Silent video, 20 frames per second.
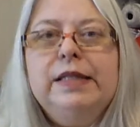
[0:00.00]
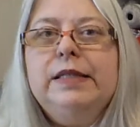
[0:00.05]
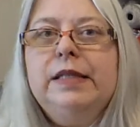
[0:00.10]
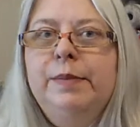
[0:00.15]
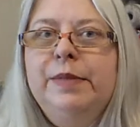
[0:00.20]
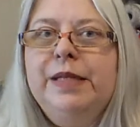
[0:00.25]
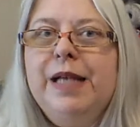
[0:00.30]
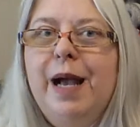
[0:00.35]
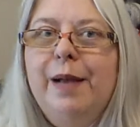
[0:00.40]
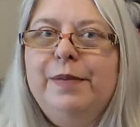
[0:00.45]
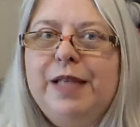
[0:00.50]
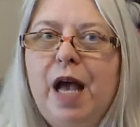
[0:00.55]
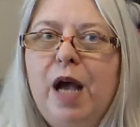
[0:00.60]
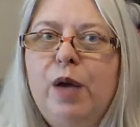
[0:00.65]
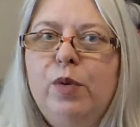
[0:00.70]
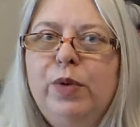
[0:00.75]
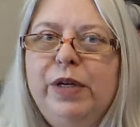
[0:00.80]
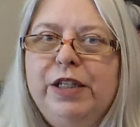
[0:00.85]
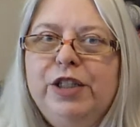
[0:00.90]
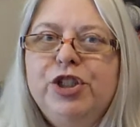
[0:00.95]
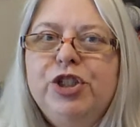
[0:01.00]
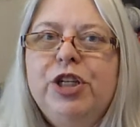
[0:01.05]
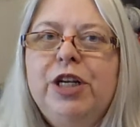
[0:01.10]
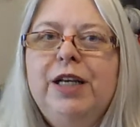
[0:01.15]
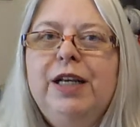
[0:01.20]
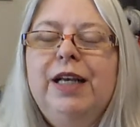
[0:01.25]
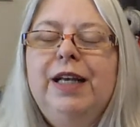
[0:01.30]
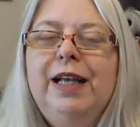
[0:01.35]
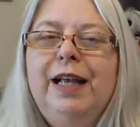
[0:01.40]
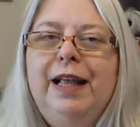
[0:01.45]
Sometimes I wish
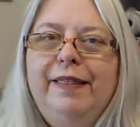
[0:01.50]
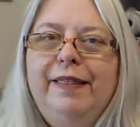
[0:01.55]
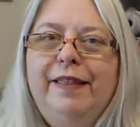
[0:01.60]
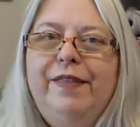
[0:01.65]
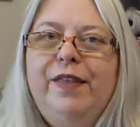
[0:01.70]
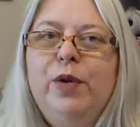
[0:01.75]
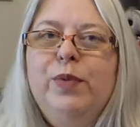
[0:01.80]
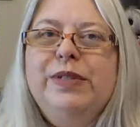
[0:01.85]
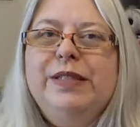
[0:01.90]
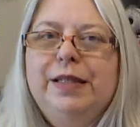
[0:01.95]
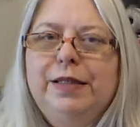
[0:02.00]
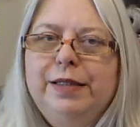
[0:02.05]
that there was